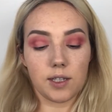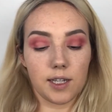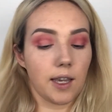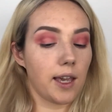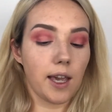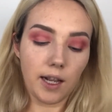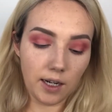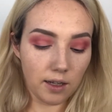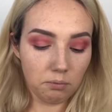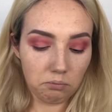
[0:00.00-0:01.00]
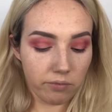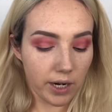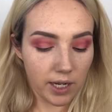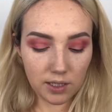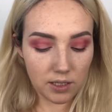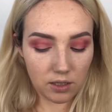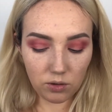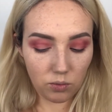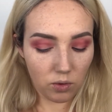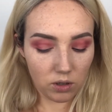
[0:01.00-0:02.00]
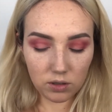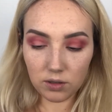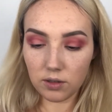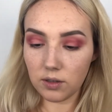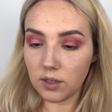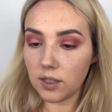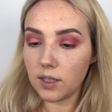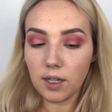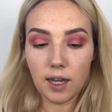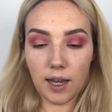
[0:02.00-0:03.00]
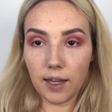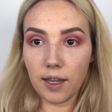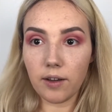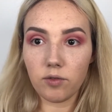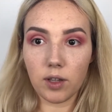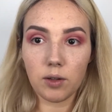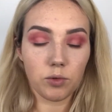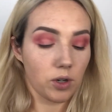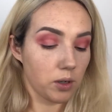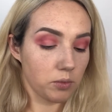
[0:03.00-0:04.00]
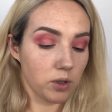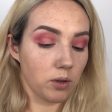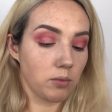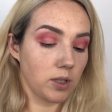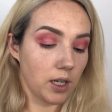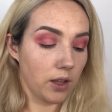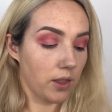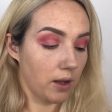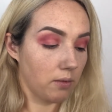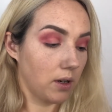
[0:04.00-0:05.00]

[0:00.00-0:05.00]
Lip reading: can take any brands that you want. I have Lime Crime, so I'm taking the